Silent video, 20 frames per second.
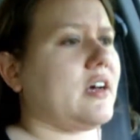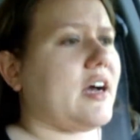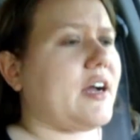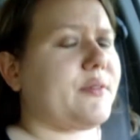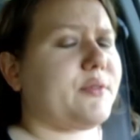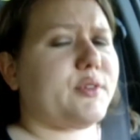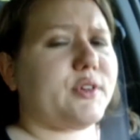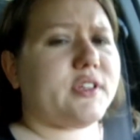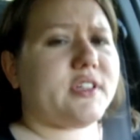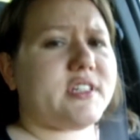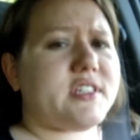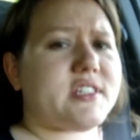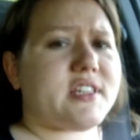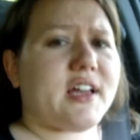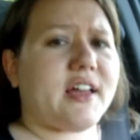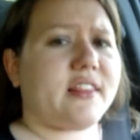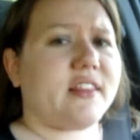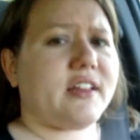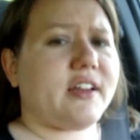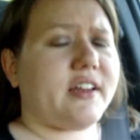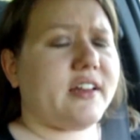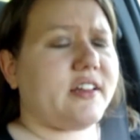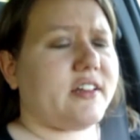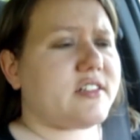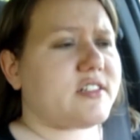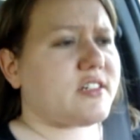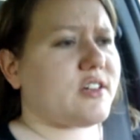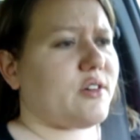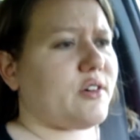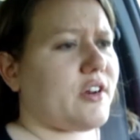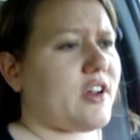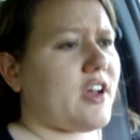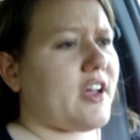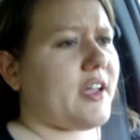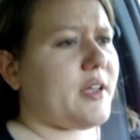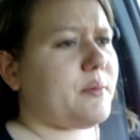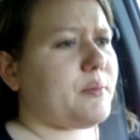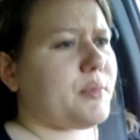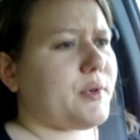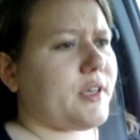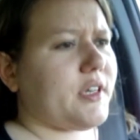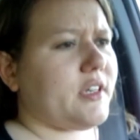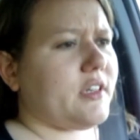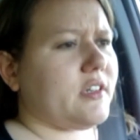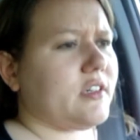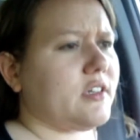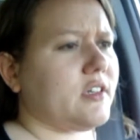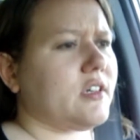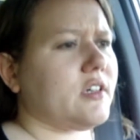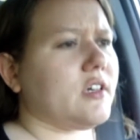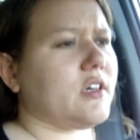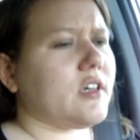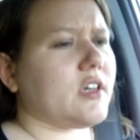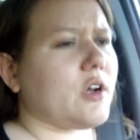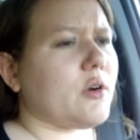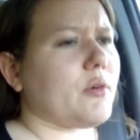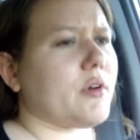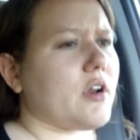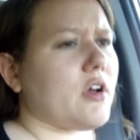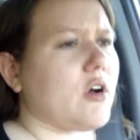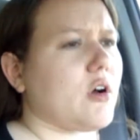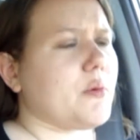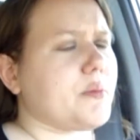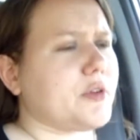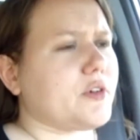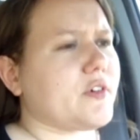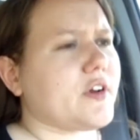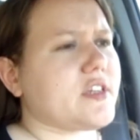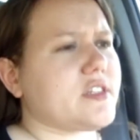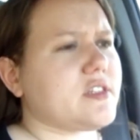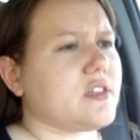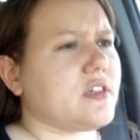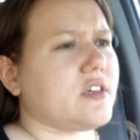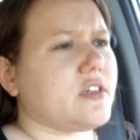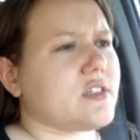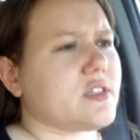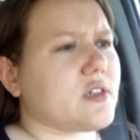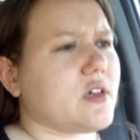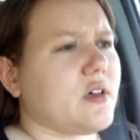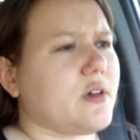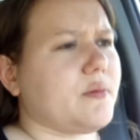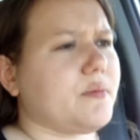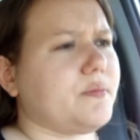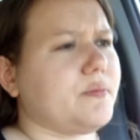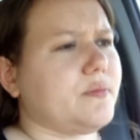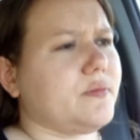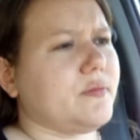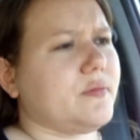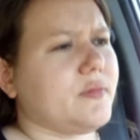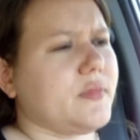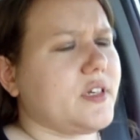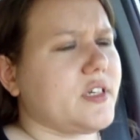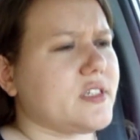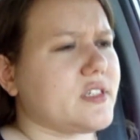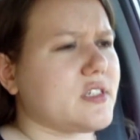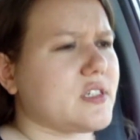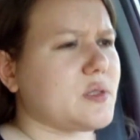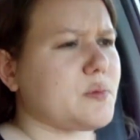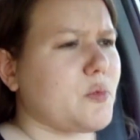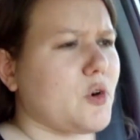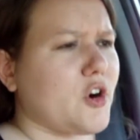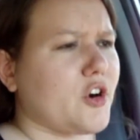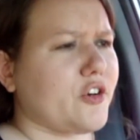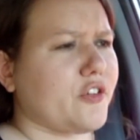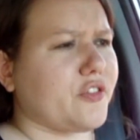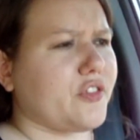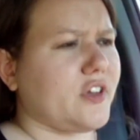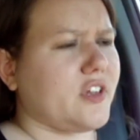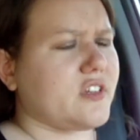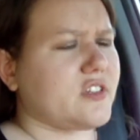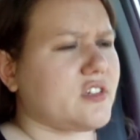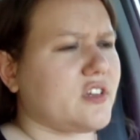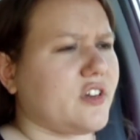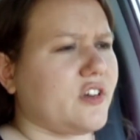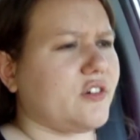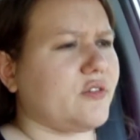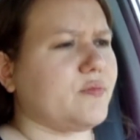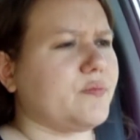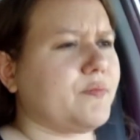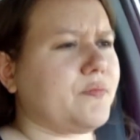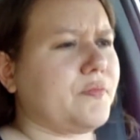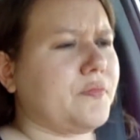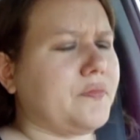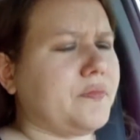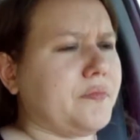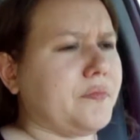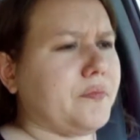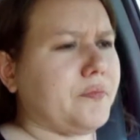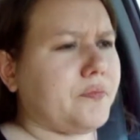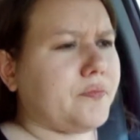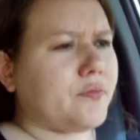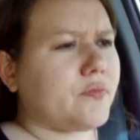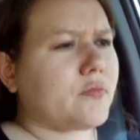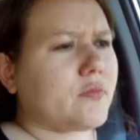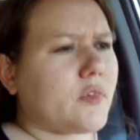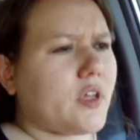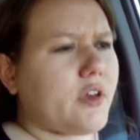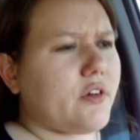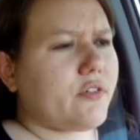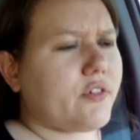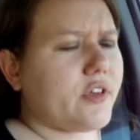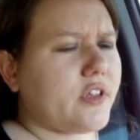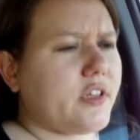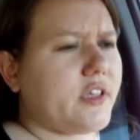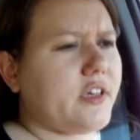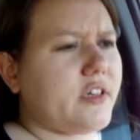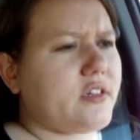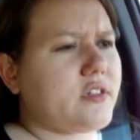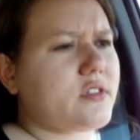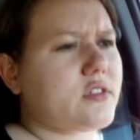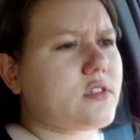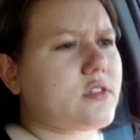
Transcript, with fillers: I'm really sad that I didn't get to go tonight, but going home and resting is a smarter thing to do. It really is.